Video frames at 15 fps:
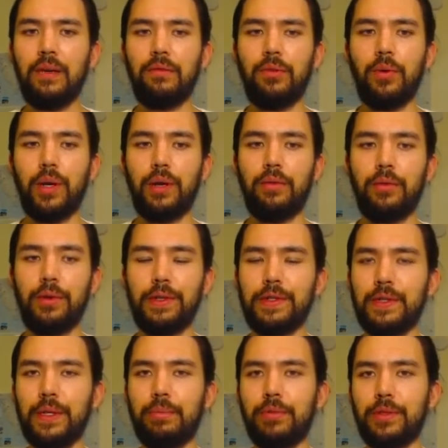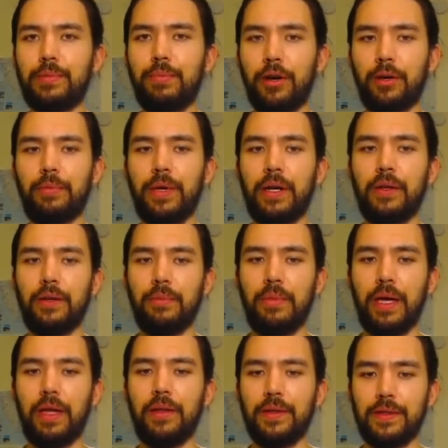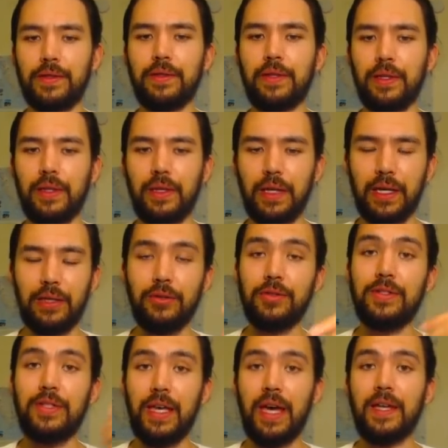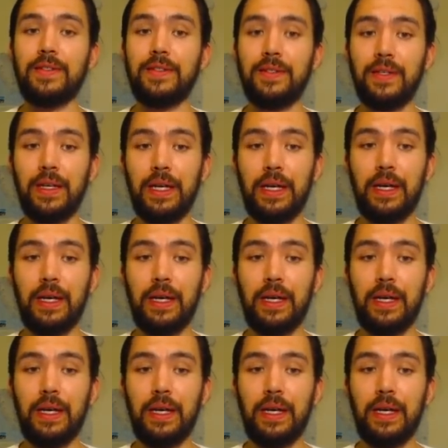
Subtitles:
For whatever reason, they put Sparkman on the ban list so that they could test